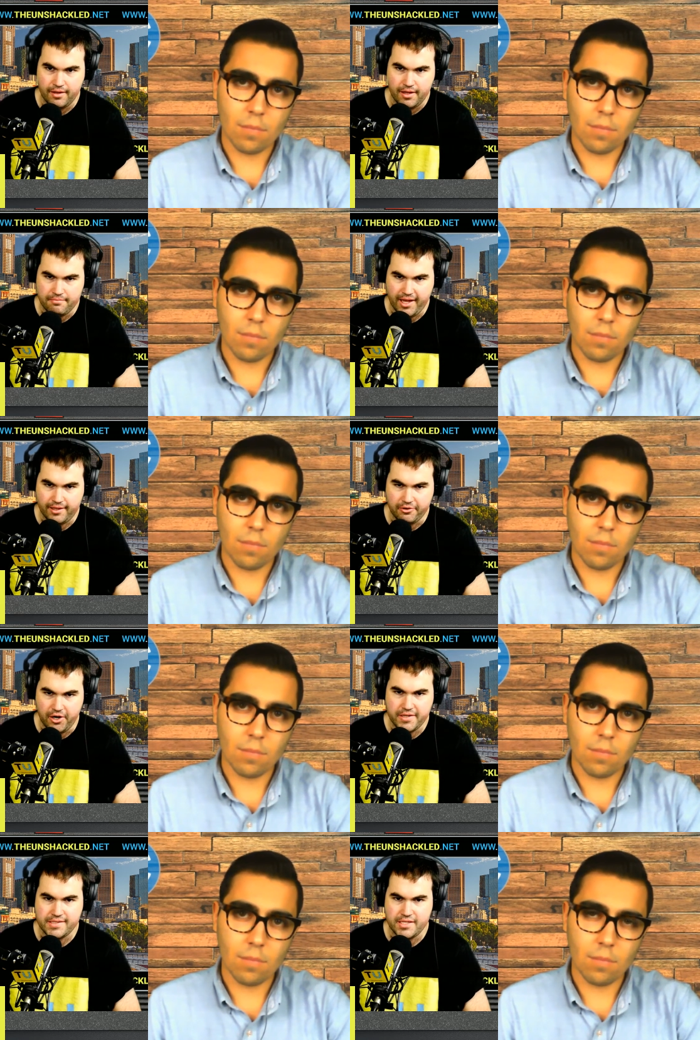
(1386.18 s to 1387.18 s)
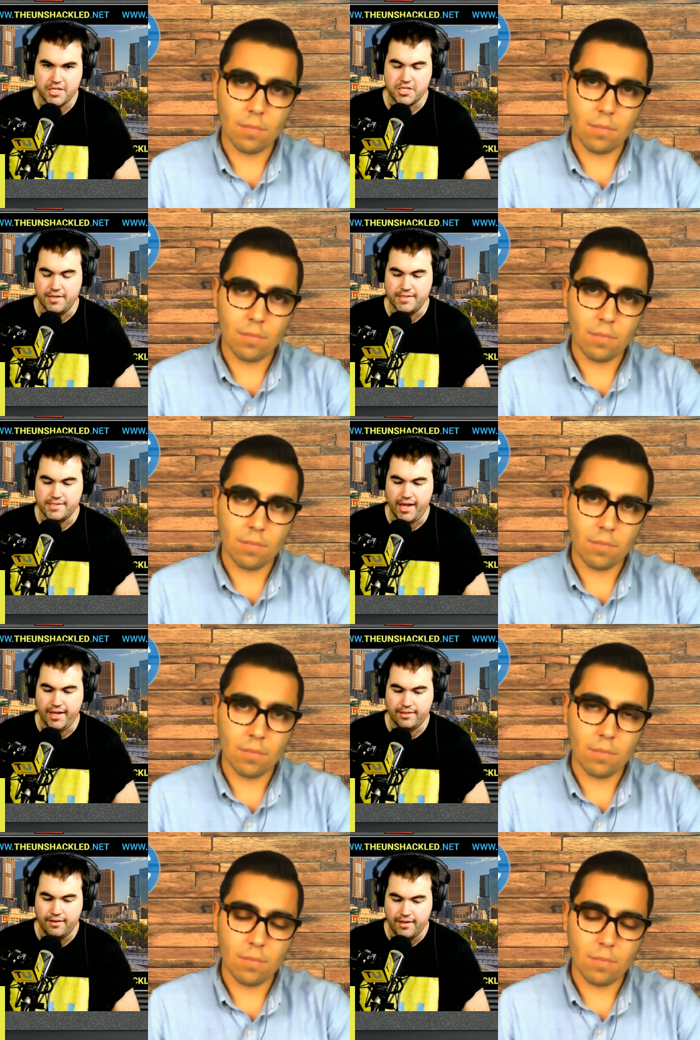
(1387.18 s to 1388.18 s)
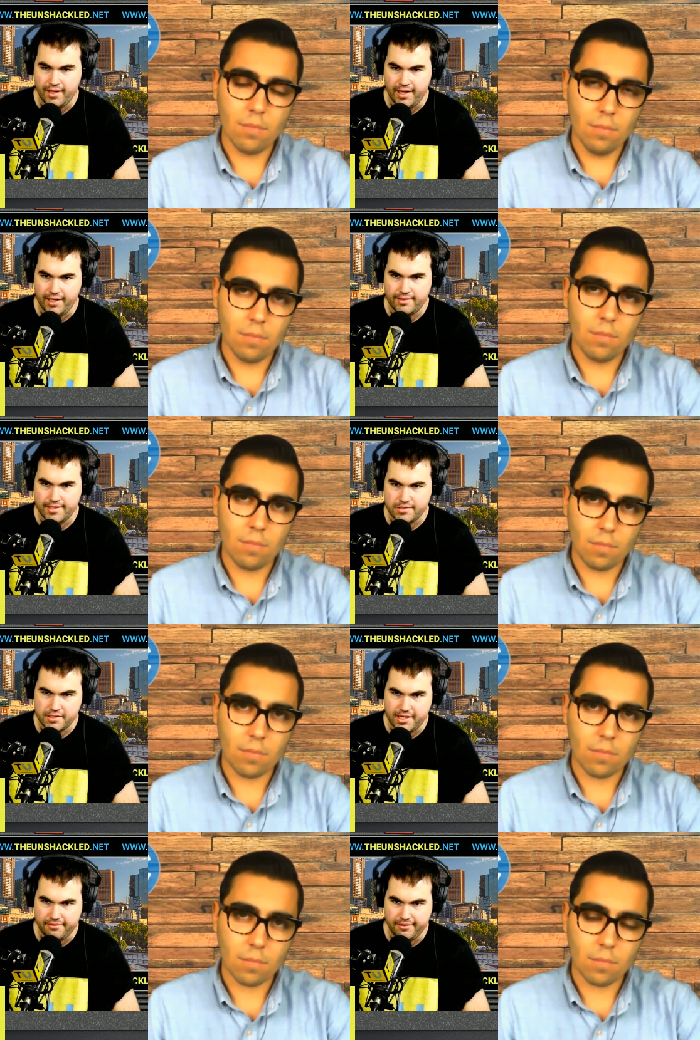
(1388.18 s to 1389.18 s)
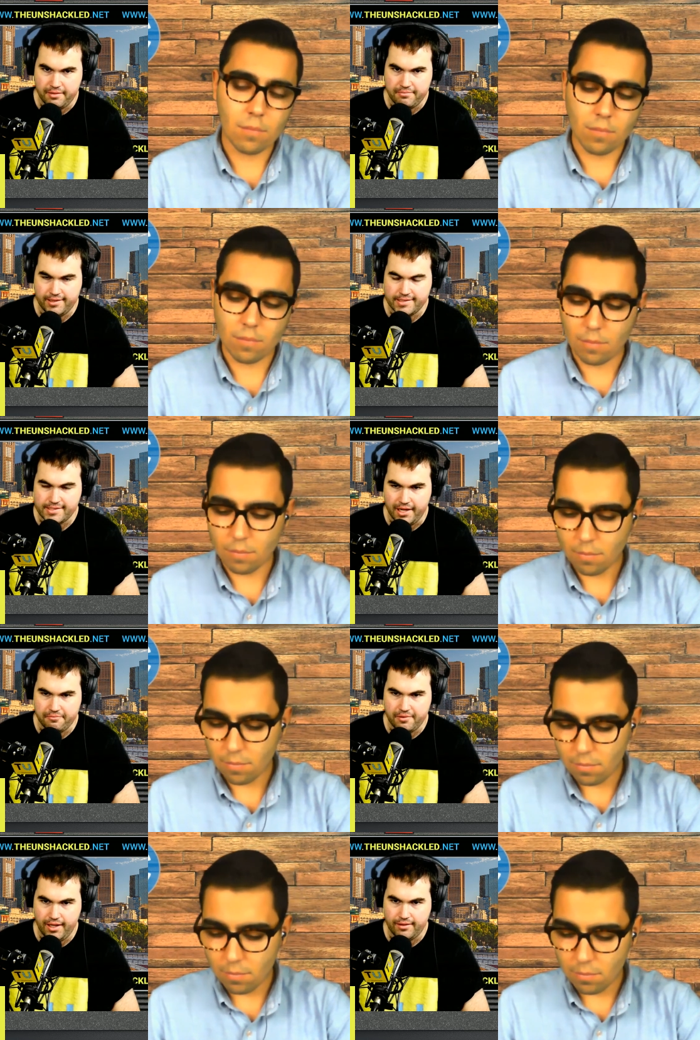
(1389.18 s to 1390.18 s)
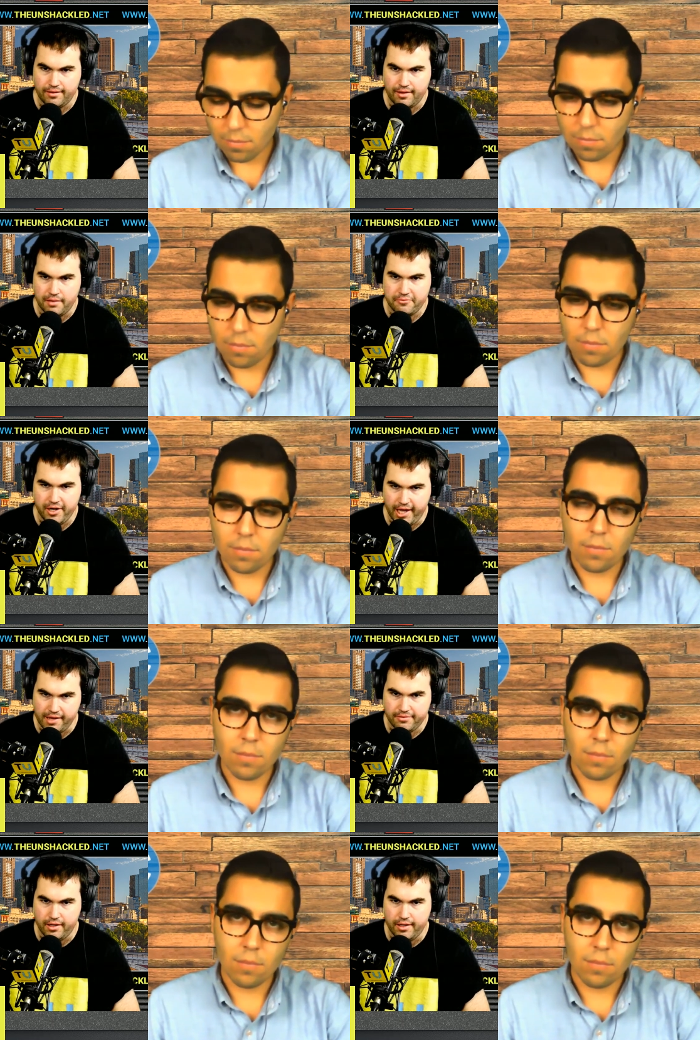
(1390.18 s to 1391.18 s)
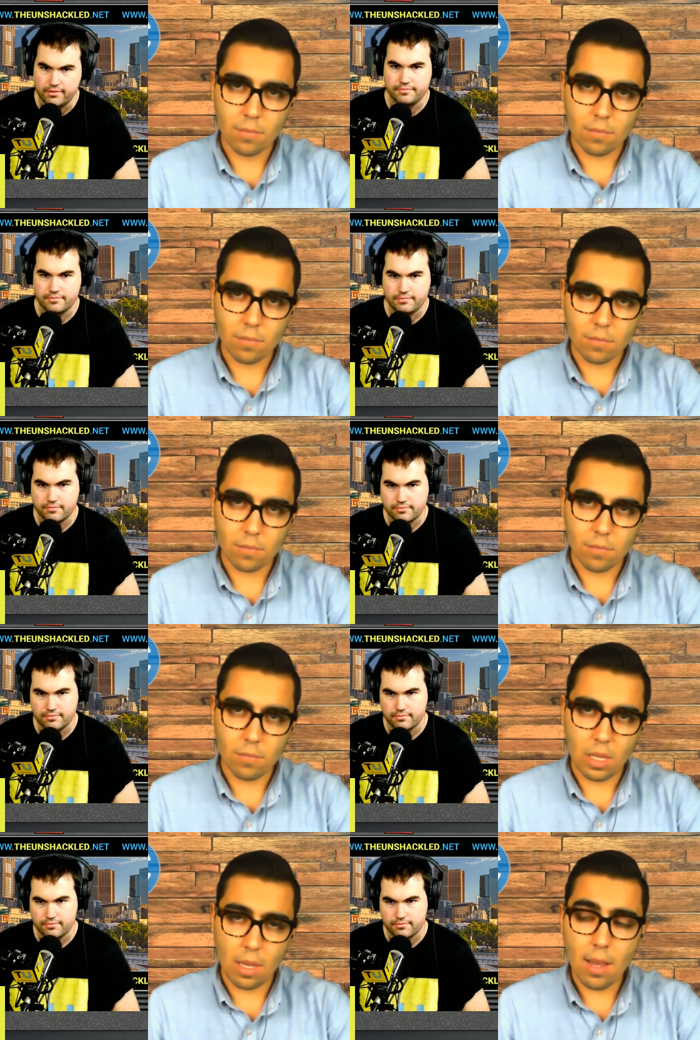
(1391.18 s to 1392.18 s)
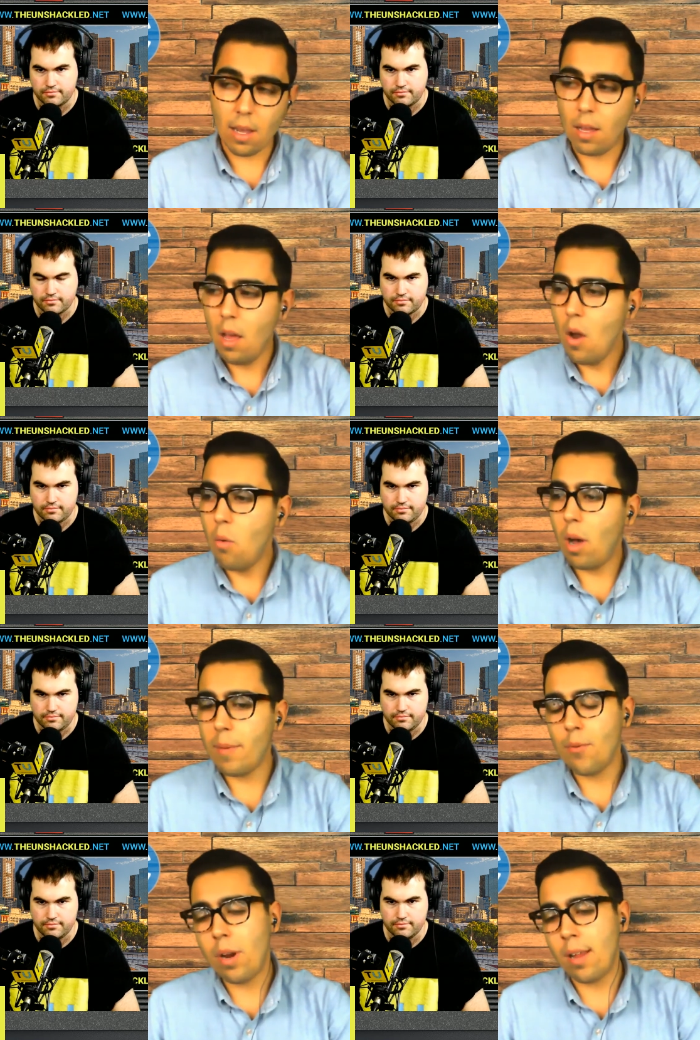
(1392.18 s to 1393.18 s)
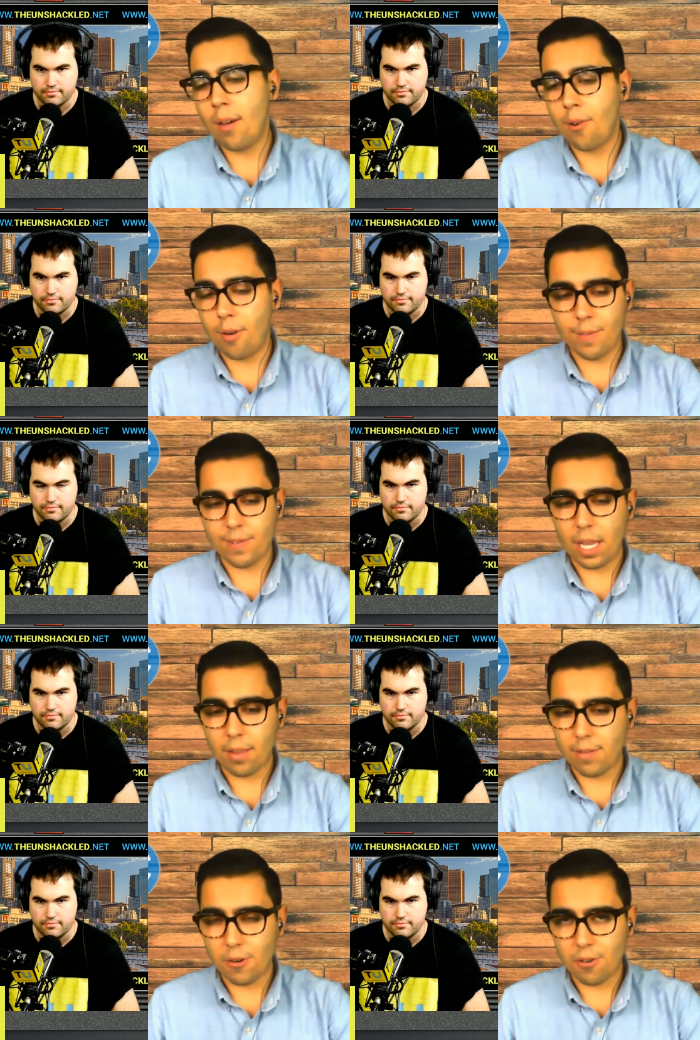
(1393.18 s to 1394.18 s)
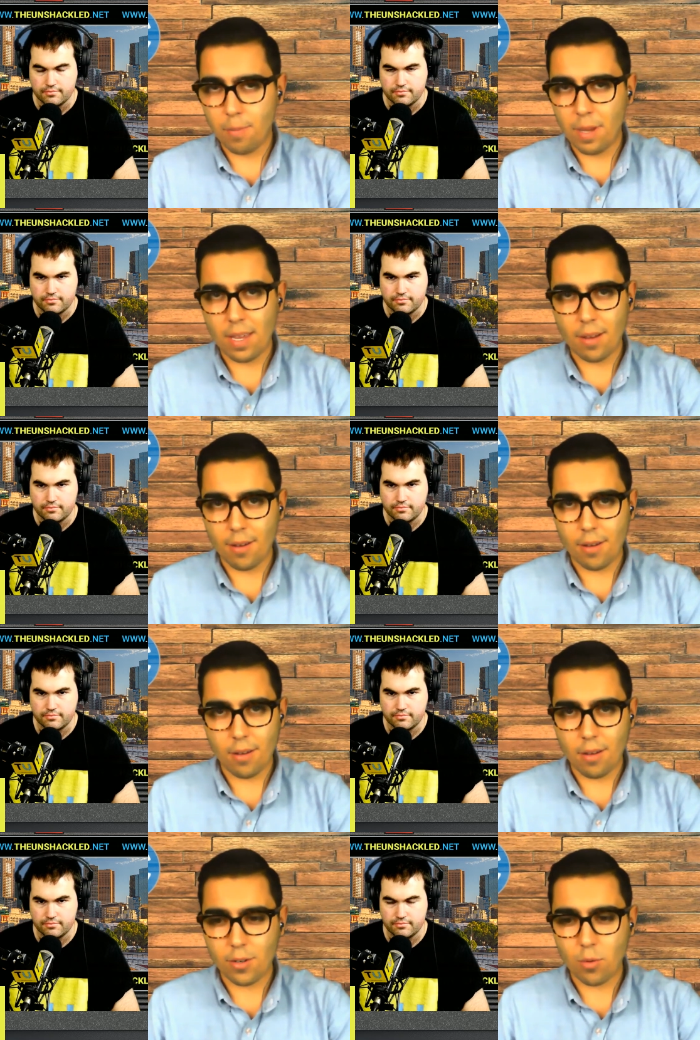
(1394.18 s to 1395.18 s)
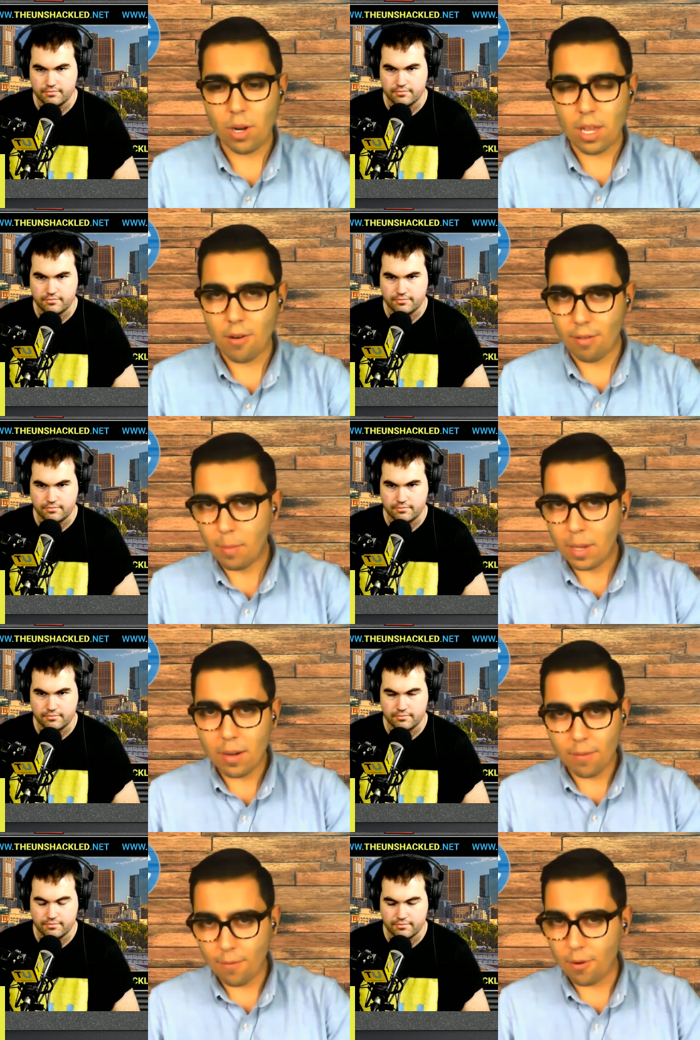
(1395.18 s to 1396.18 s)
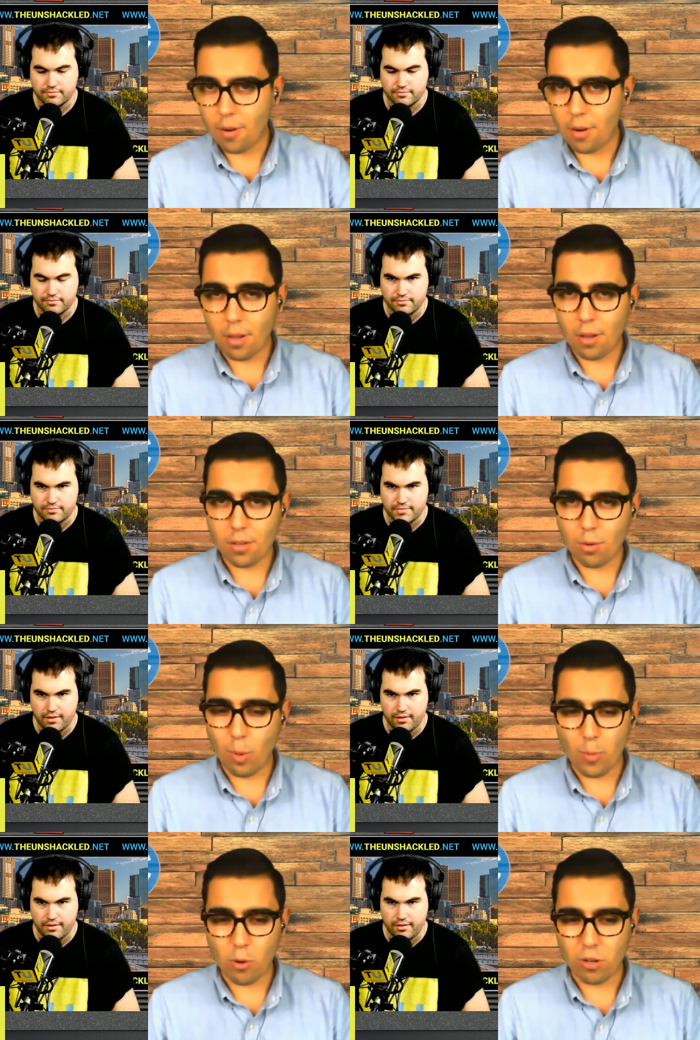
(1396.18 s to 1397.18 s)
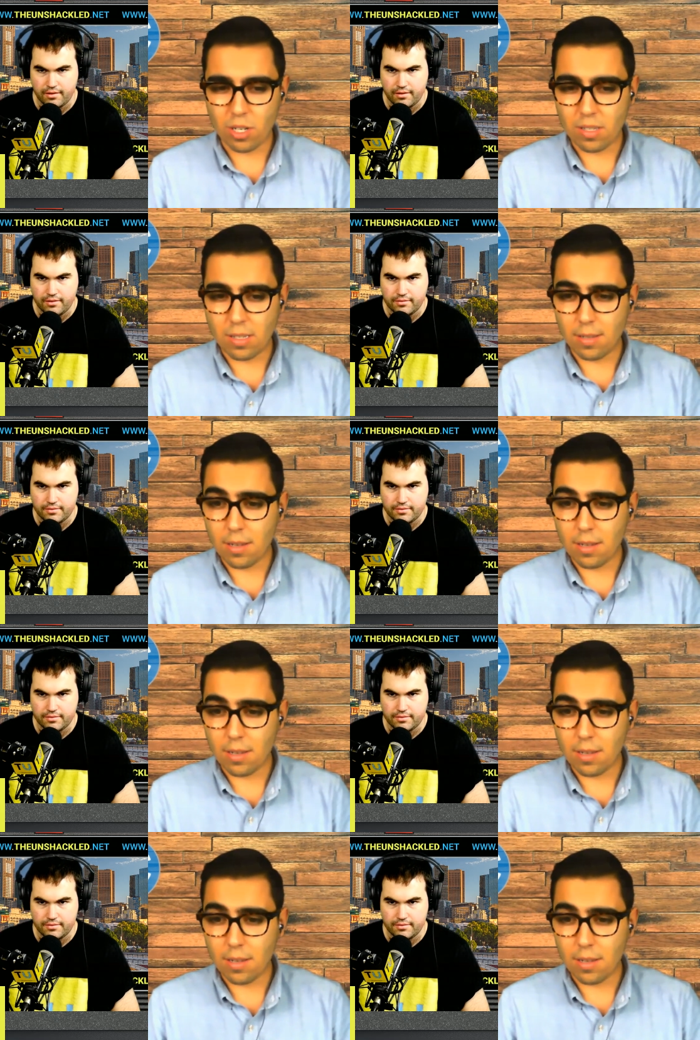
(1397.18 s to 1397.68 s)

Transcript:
Speaker 1: make their own decisions, and mm -hmm. and this could definitely be the same with uh, Brett Kavanaugh.
Speaker 2: Yeah. Well, I mean, right now they're even saying that there should be a, a 20 year limit for uh, Supreme Court justices. I don't think